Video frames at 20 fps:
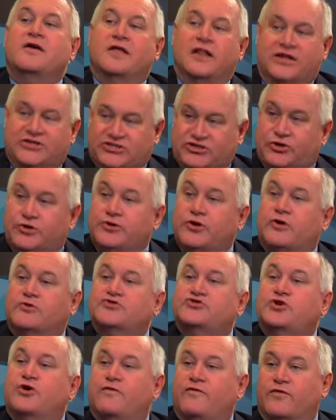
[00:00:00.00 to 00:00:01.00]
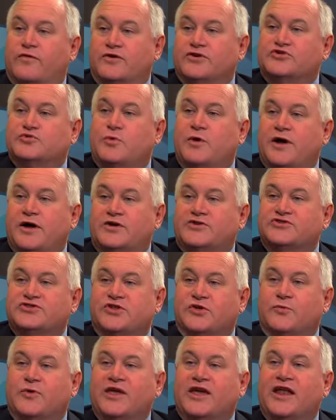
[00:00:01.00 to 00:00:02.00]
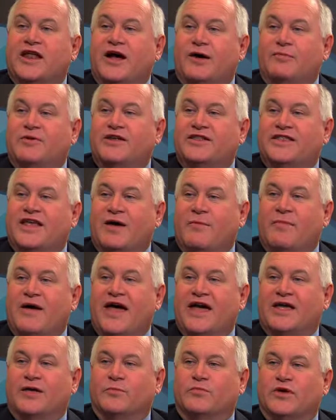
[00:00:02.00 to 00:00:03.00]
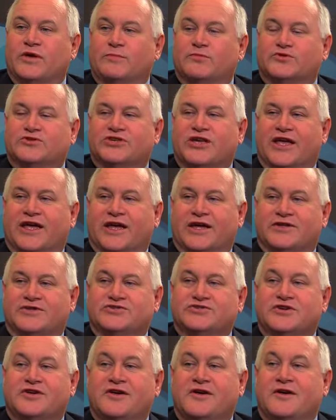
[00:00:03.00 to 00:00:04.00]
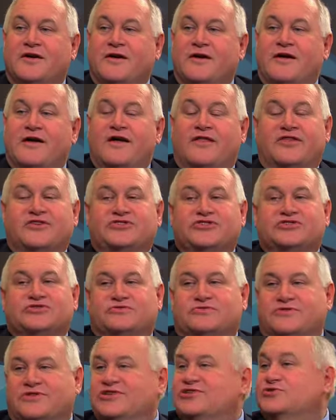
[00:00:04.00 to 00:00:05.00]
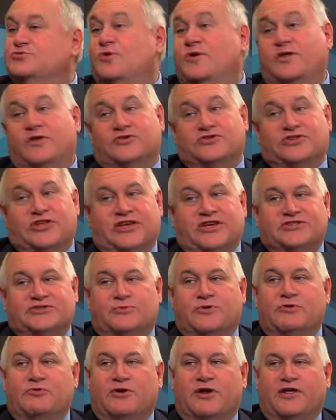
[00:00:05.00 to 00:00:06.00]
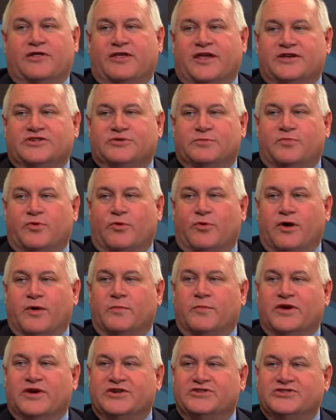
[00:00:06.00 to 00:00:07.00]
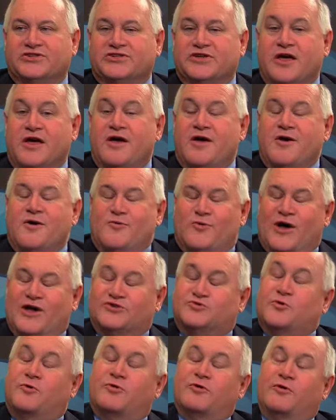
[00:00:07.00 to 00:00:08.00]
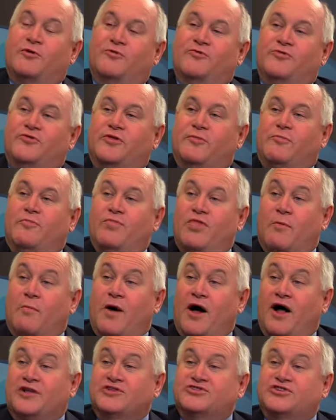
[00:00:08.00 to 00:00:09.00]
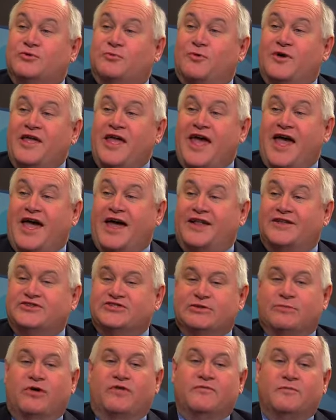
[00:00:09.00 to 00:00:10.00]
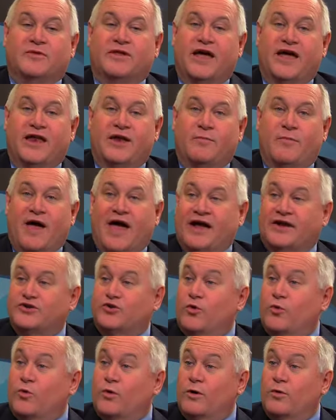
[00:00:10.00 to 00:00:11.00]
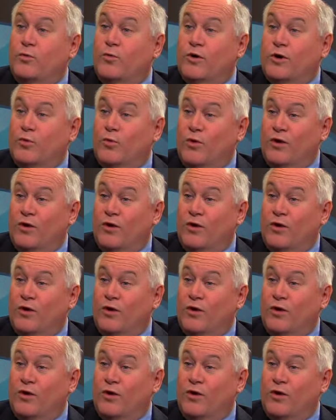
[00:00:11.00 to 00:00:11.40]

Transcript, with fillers: let's turn those over as well so that we can help get that back in people's hands. This is one of those things that we really think is important because as we were going through the bonds that we had, some of them dated back to World War